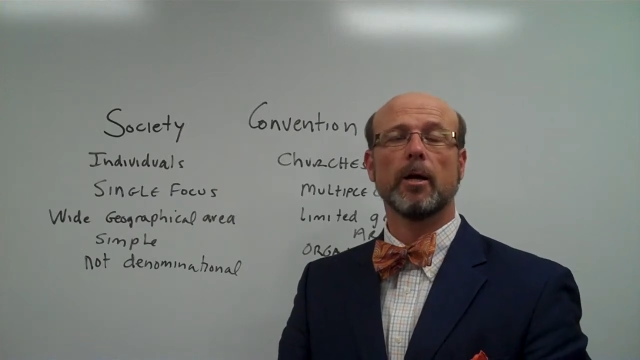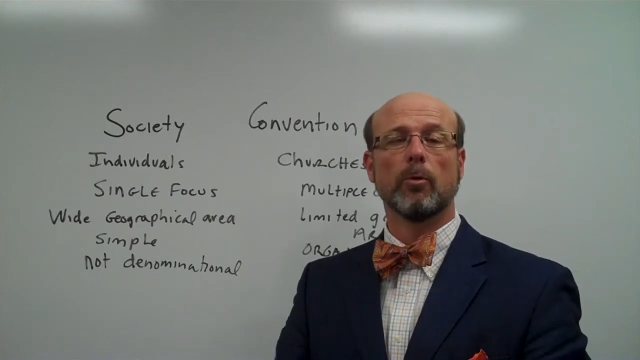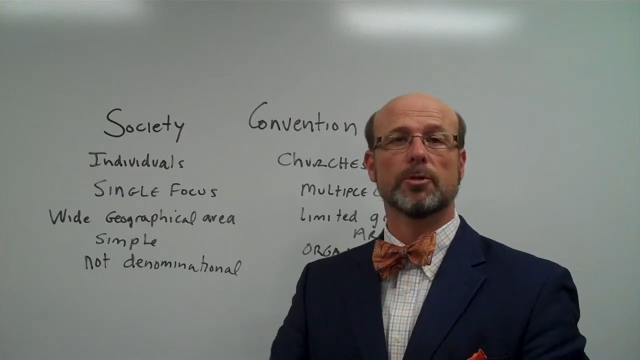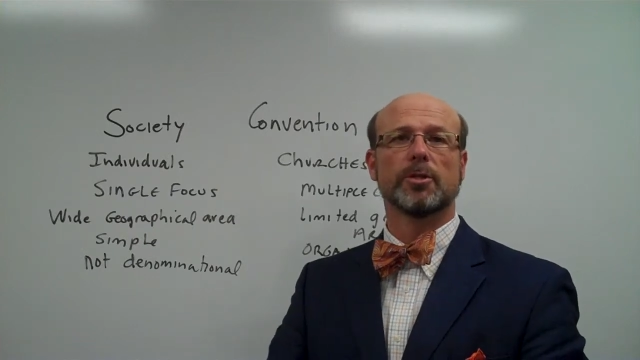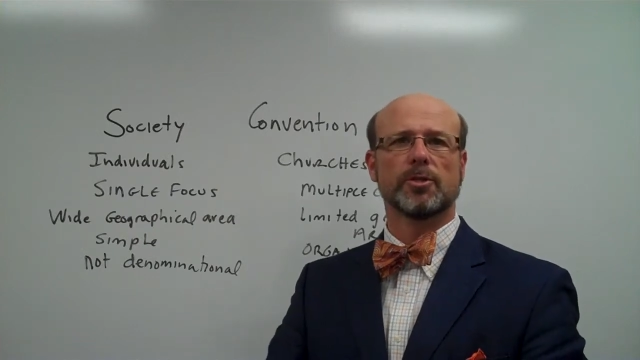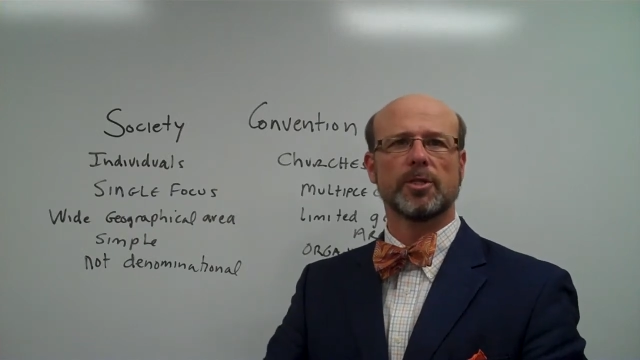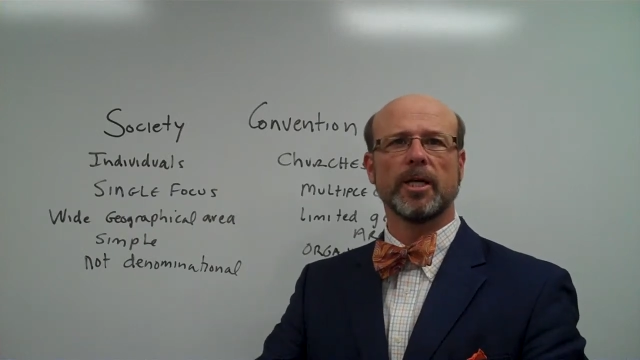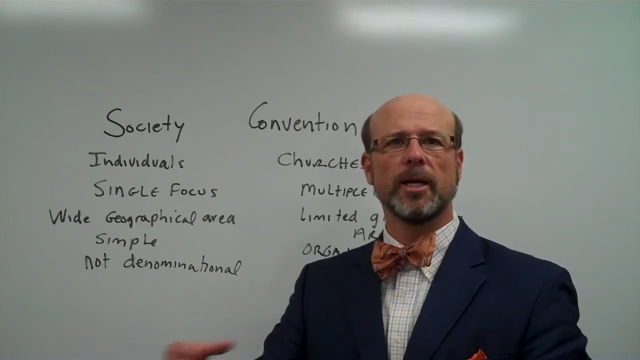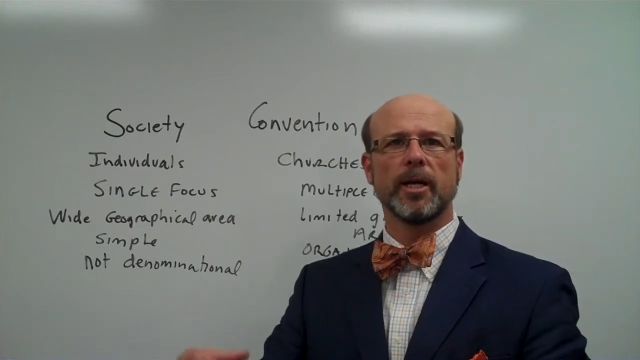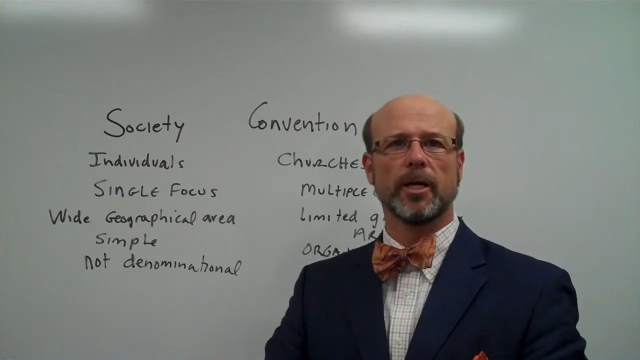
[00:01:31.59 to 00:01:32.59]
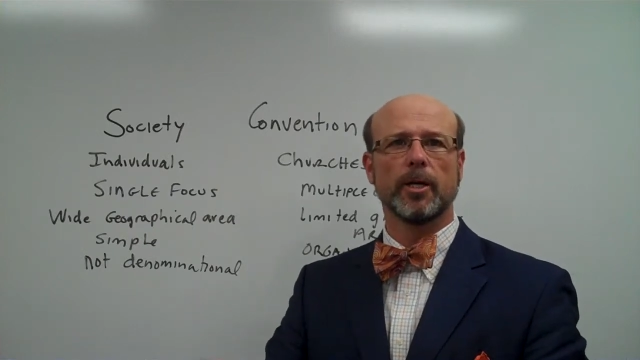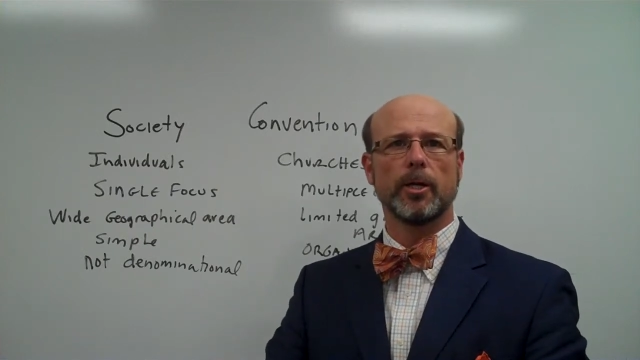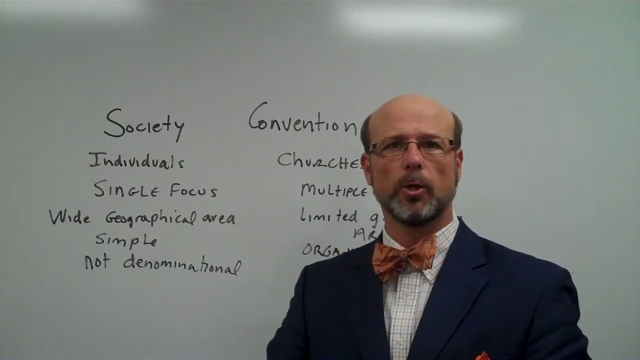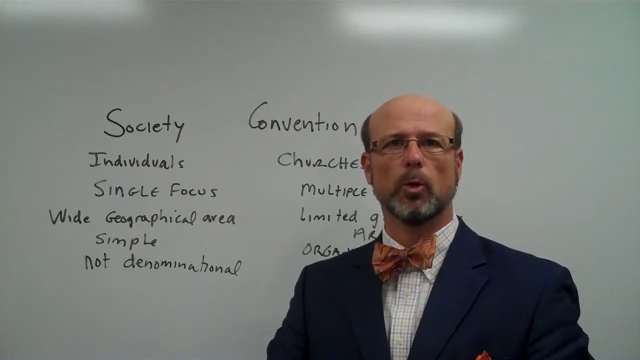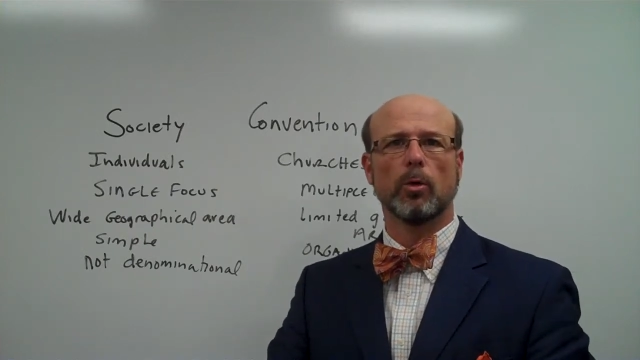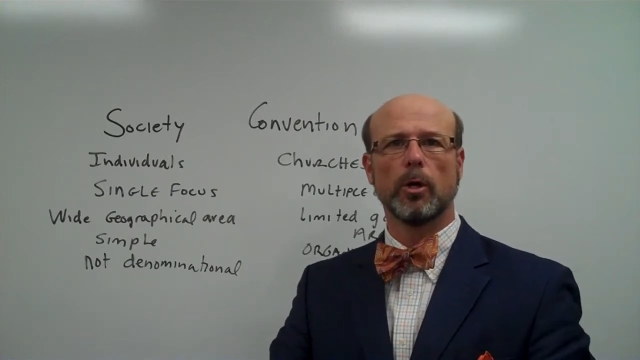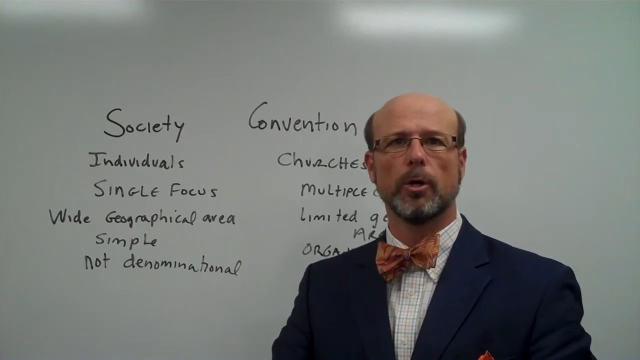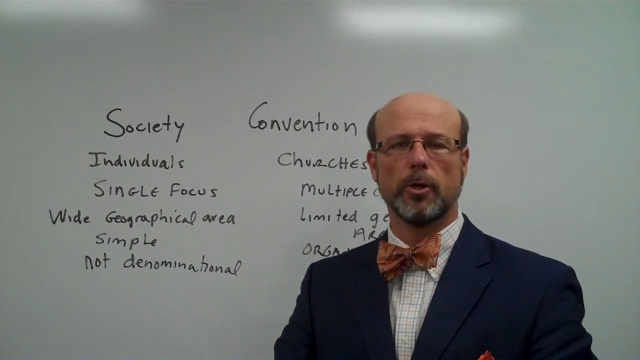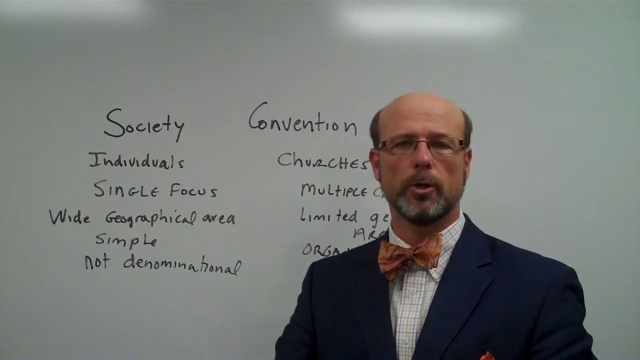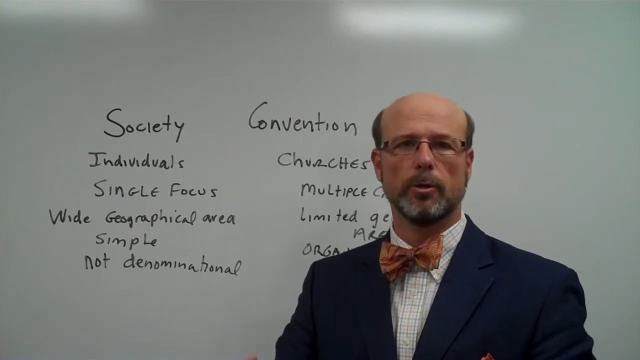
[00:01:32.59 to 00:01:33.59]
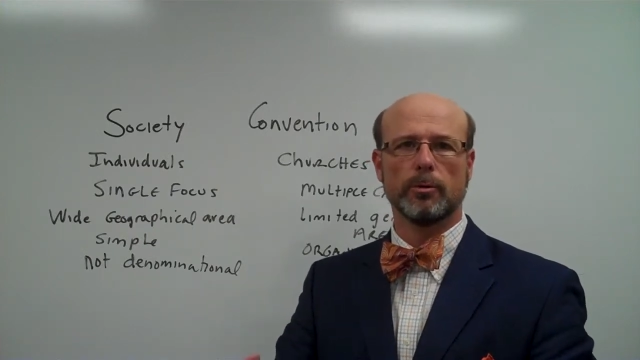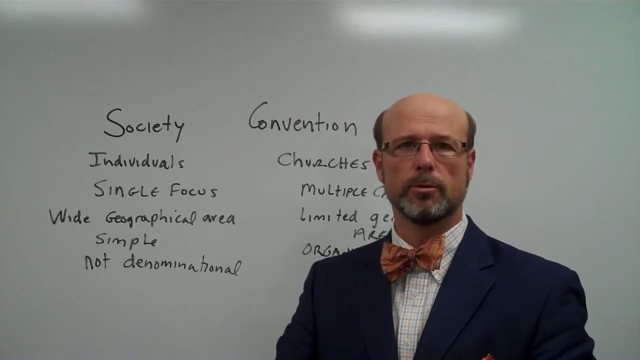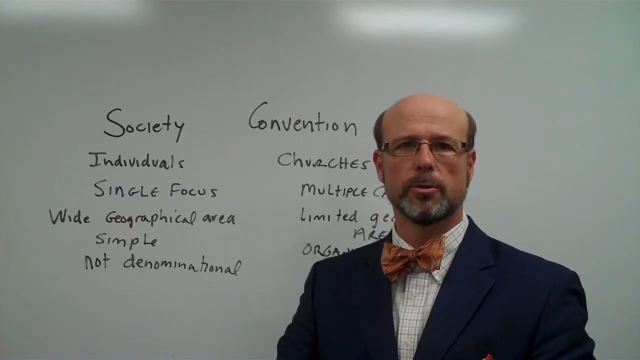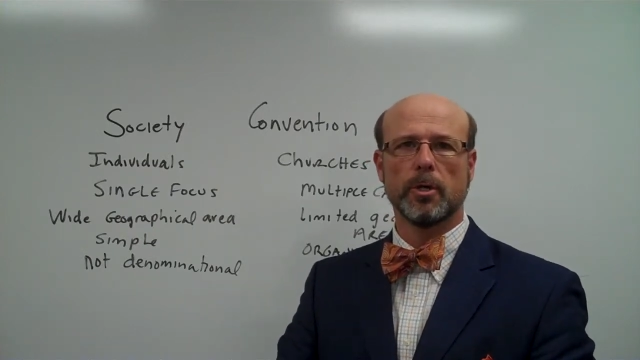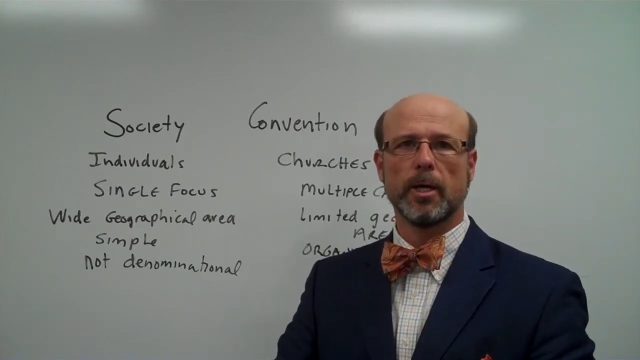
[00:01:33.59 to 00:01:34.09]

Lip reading: was to send in your dues.